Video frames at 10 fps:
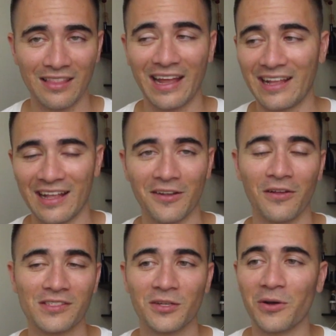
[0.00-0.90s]
light at
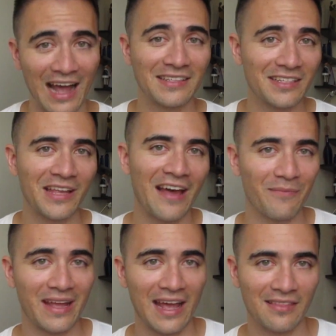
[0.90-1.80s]
all. So I did have
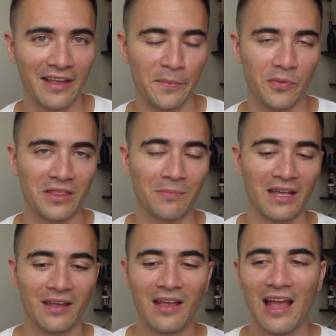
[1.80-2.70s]
my headlamp with
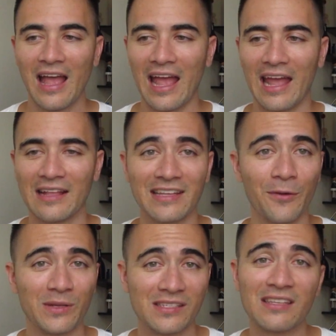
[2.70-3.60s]
me, and it
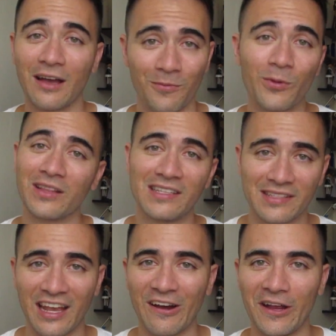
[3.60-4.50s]
was a really
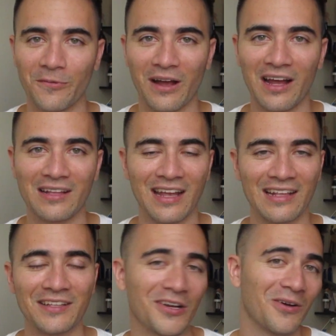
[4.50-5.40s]
scary ride, and
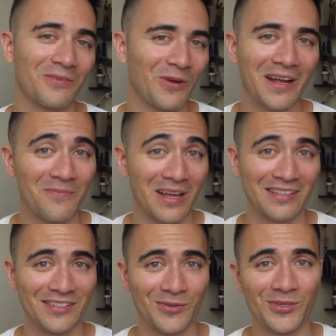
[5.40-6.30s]
I don't
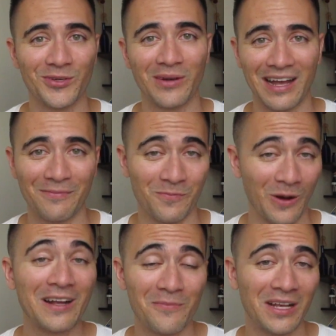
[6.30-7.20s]
recommend you do it. I
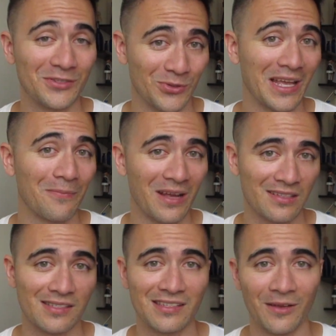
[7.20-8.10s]
recommend you get back
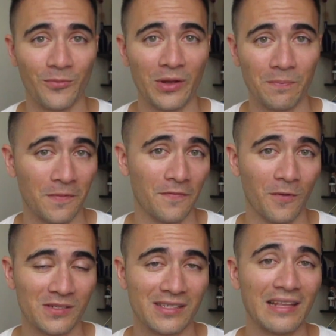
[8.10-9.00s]
to Siem Reap
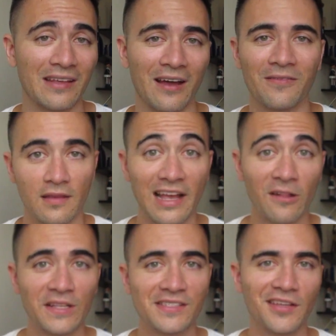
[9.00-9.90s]
before sundown. Now
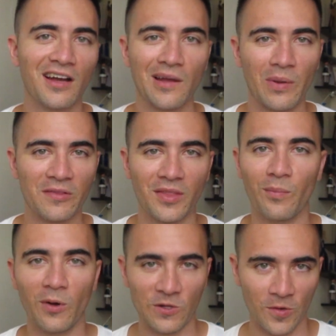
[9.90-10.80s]
let's talk about the
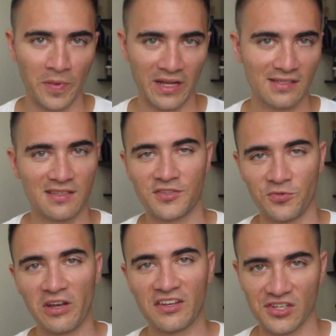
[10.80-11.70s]
motorbike
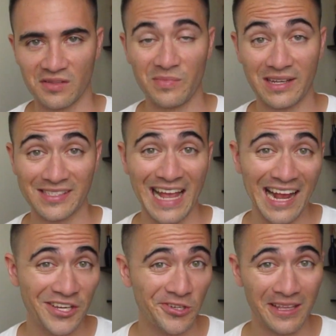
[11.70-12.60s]
situation, because
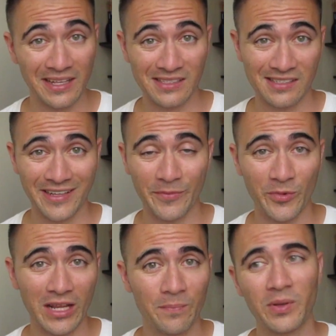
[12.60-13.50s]
actually in Siem
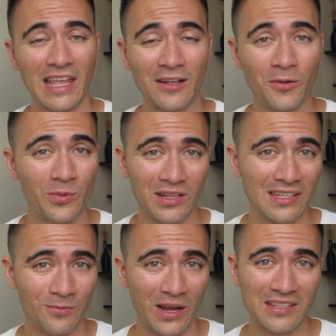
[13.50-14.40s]
Reap, they don't
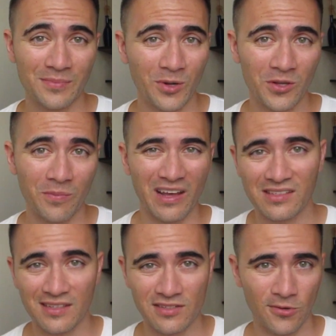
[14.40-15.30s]
really rent
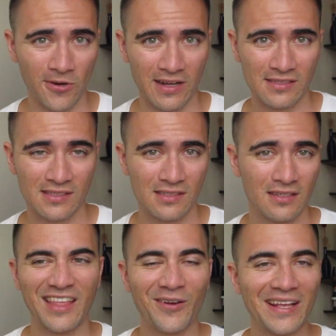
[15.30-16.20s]
motorbikes to tourists.
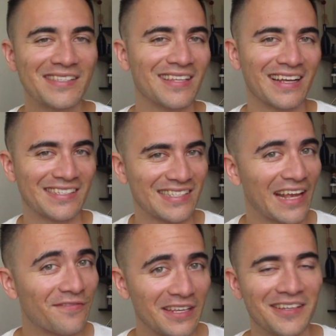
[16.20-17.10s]
There is like a
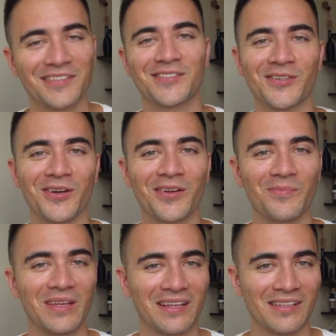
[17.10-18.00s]
safety
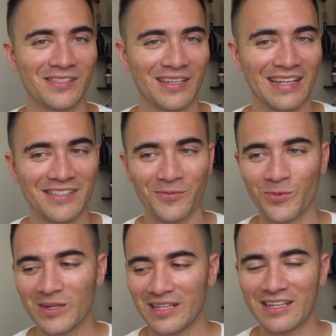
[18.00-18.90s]
concern because it's a
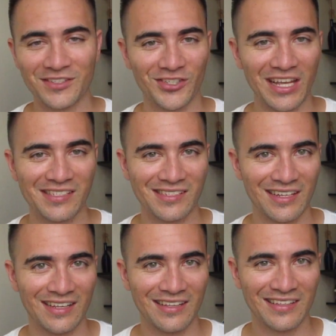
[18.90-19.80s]
really
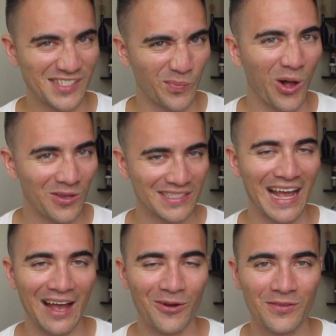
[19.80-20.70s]
congested small
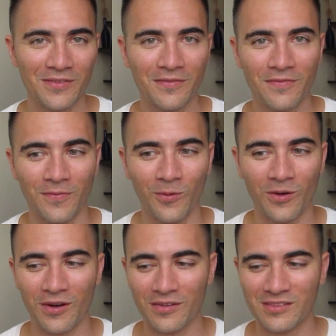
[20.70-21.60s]
town for